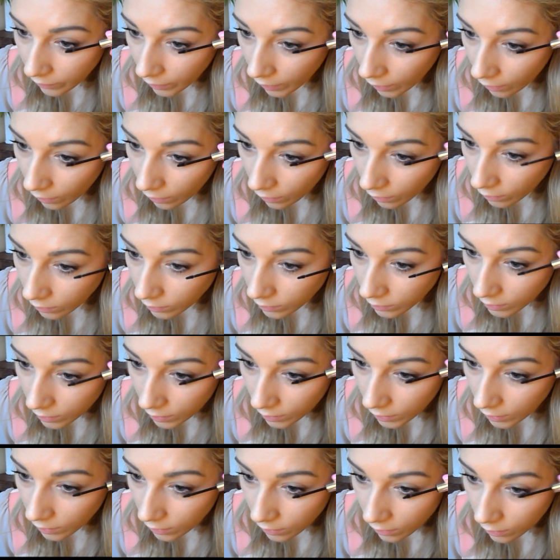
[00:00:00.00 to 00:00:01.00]
bit of that
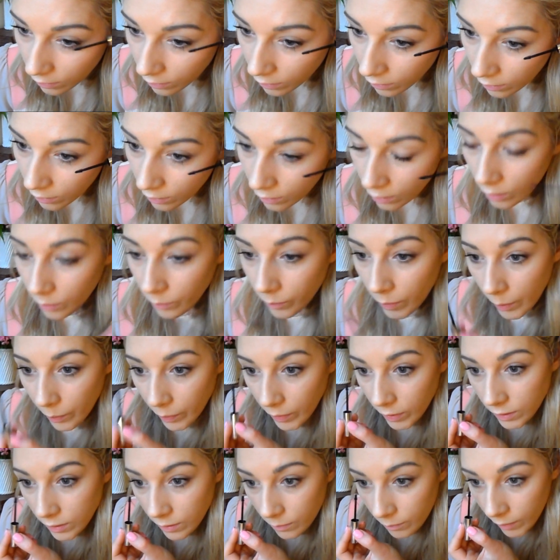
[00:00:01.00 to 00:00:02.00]
underneath my
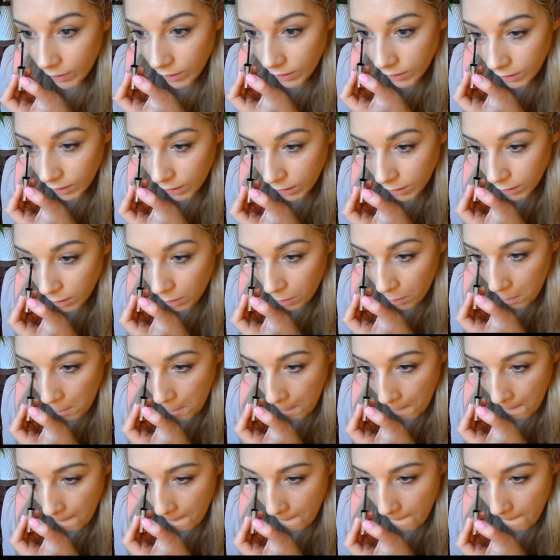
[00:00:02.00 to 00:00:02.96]
bottom lashes.